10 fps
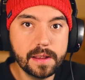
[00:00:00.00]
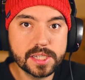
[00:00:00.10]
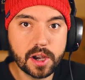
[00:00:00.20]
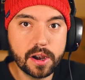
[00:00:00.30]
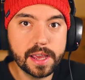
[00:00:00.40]

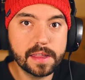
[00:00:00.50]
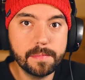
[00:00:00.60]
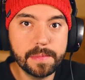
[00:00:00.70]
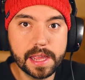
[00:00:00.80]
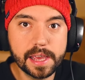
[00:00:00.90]
Starting at the
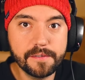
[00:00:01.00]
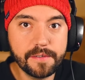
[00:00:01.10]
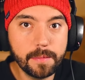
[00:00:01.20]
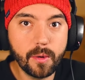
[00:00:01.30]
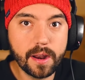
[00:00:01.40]
beginning of
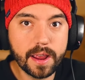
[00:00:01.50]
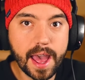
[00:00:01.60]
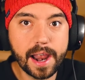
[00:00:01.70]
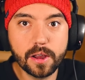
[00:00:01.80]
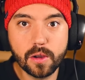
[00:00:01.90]
February, I
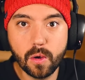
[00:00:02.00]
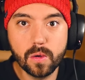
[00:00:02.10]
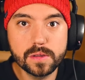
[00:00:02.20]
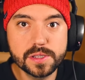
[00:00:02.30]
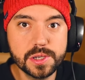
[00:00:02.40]
had a
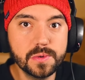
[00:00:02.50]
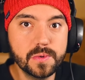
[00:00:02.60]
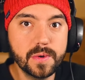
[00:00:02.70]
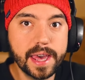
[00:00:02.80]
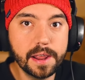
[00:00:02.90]
goal
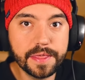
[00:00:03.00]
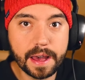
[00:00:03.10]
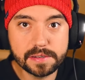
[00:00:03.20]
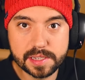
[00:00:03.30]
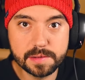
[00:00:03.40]
to hit
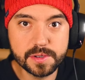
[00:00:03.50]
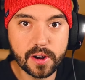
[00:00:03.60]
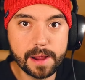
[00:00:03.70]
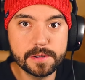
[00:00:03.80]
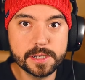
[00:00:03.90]
1,000
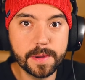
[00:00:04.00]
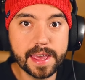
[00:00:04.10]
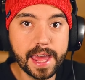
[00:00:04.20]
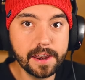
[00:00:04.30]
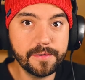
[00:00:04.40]
subscribers by
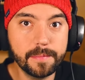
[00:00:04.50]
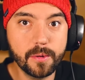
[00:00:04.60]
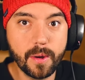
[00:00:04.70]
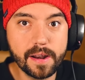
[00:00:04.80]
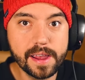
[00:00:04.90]
the end of
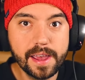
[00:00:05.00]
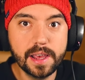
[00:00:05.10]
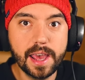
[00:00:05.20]
February.